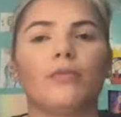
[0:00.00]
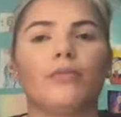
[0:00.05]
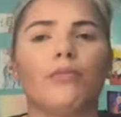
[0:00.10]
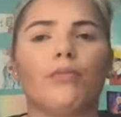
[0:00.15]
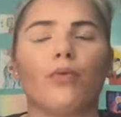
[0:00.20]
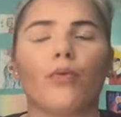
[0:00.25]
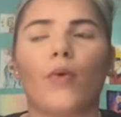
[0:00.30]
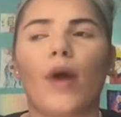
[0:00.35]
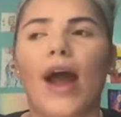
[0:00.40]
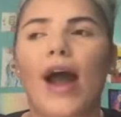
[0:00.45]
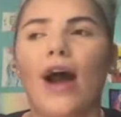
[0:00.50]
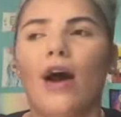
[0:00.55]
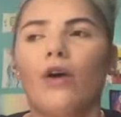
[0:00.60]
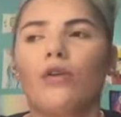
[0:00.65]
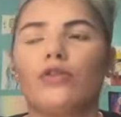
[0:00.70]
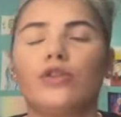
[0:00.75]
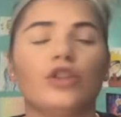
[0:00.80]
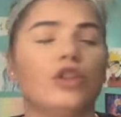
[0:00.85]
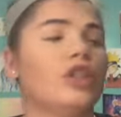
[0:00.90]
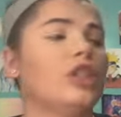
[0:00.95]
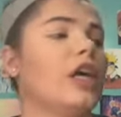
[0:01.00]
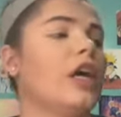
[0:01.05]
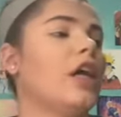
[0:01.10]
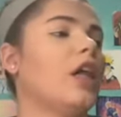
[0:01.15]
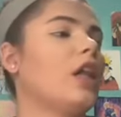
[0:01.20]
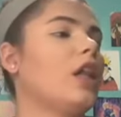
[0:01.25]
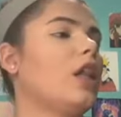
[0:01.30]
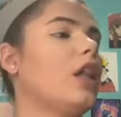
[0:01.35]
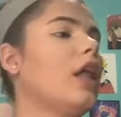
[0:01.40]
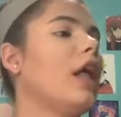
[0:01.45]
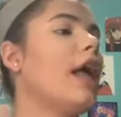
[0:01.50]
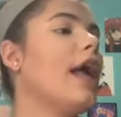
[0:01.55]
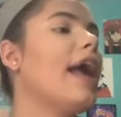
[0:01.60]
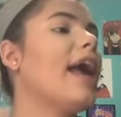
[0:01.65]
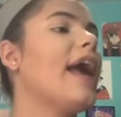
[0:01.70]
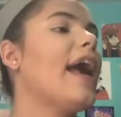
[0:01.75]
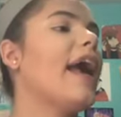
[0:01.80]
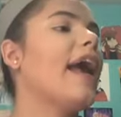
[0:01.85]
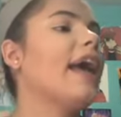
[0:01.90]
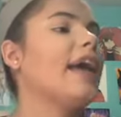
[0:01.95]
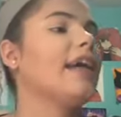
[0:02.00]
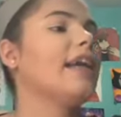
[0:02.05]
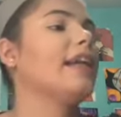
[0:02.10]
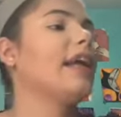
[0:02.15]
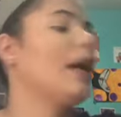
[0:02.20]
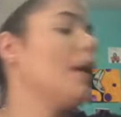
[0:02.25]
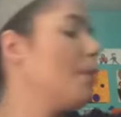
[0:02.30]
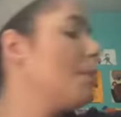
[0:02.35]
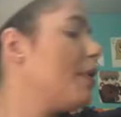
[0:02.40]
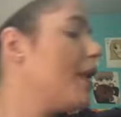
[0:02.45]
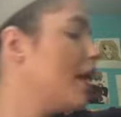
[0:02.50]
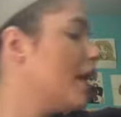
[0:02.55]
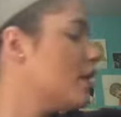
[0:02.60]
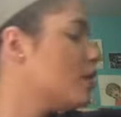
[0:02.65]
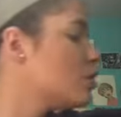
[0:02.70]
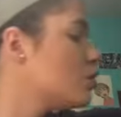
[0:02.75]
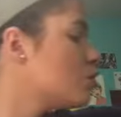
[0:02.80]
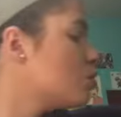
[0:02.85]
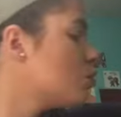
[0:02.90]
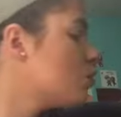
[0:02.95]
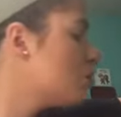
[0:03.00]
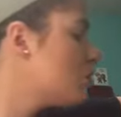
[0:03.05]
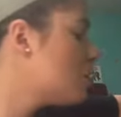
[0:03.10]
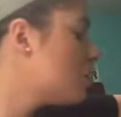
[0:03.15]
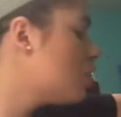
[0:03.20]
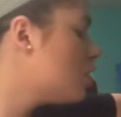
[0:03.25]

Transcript: brow gel and a pencil